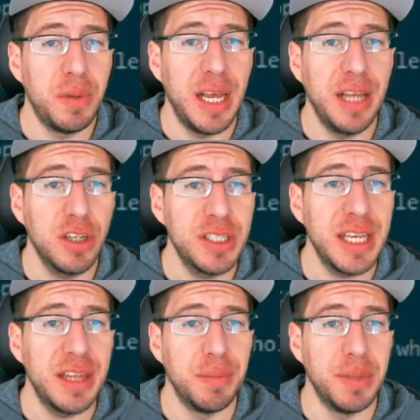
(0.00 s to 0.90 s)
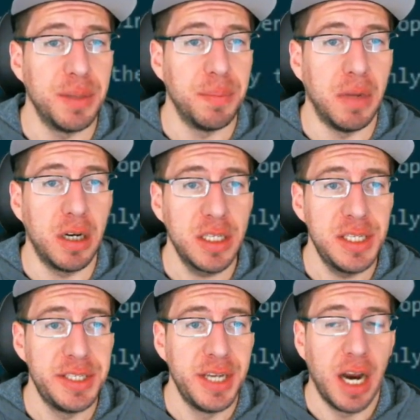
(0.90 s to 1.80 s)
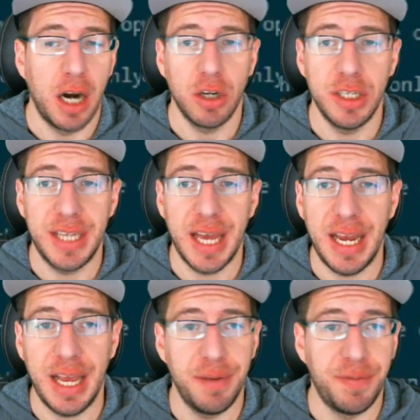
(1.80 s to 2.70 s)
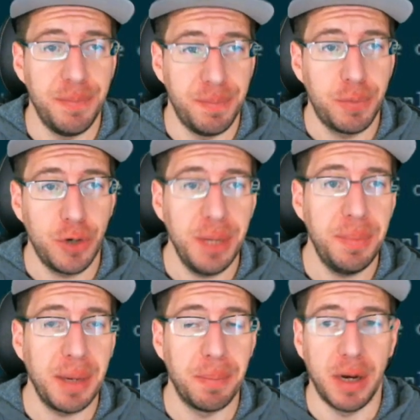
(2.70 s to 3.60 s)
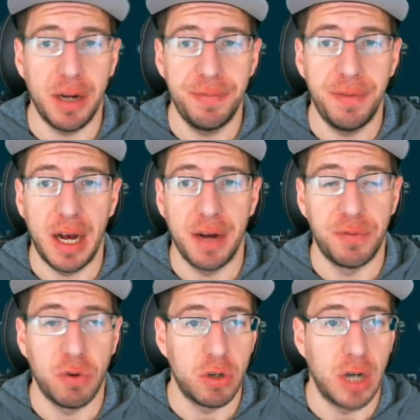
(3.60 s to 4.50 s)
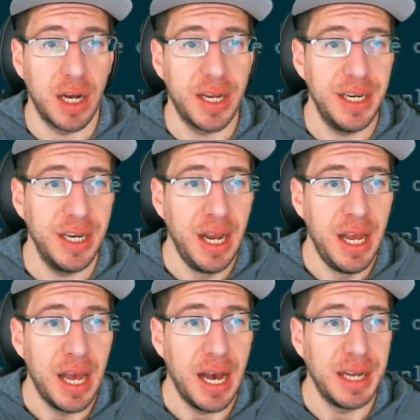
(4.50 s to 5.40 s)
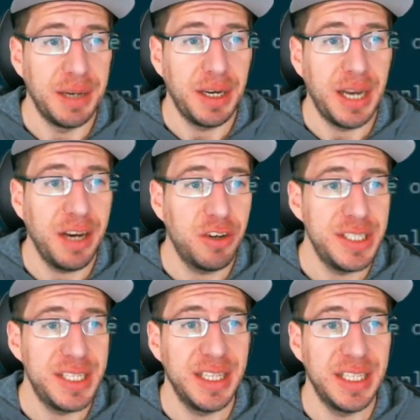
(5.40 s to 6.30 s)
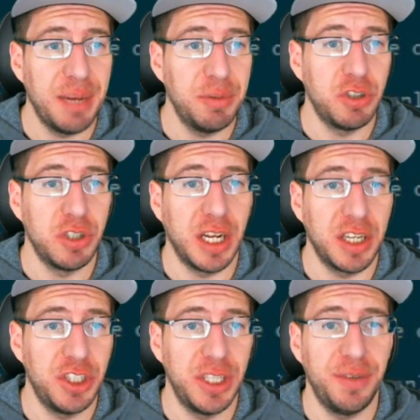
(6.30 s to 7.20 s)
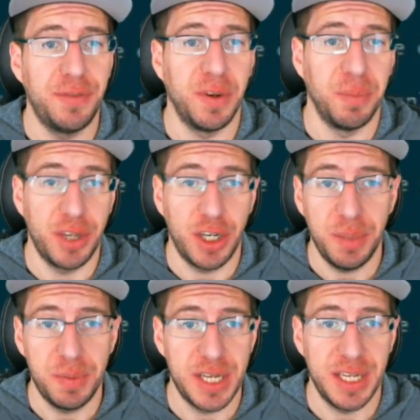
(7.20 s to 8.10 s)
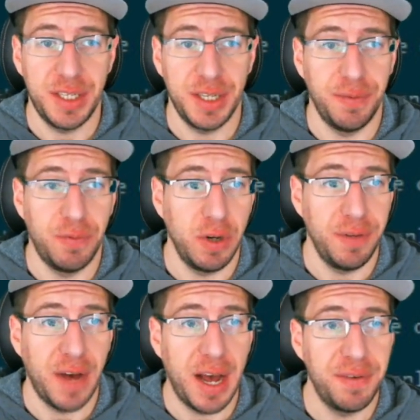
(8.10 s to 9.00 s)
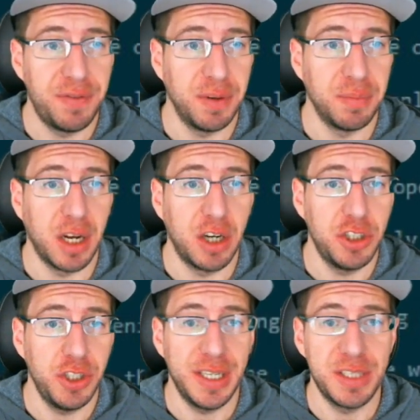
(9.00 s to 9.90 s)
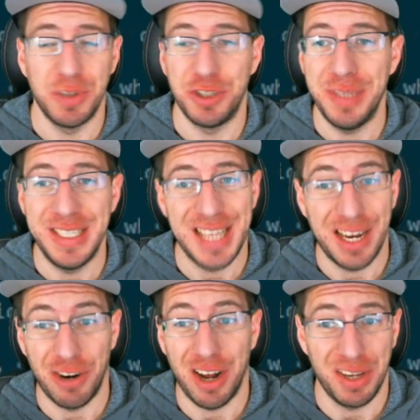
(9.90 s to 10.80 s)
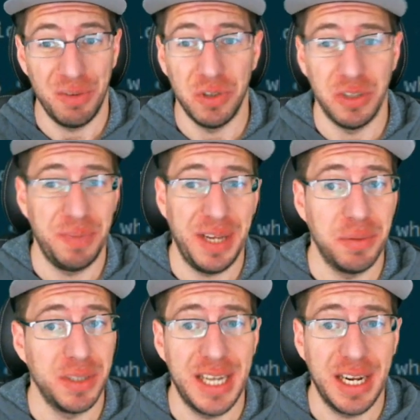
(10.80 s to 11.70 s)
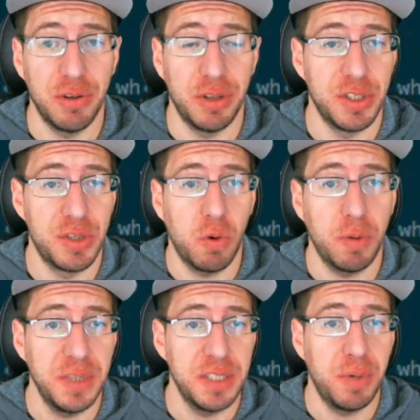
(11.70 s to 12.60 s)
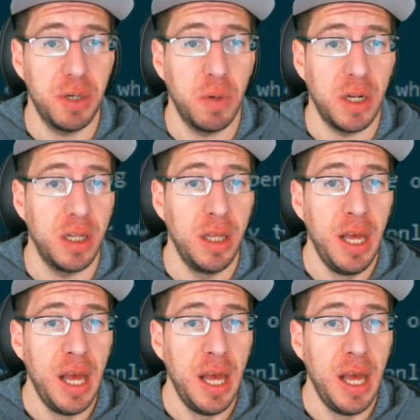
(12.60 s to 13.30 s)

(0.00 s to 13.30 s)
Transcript: it looks like the monks are going to get a pretty big buff for Rockin', increasing the damage reduction from 30% to 45% from large units, which means that Rockin' will be able to take out the Scorpions pretty well.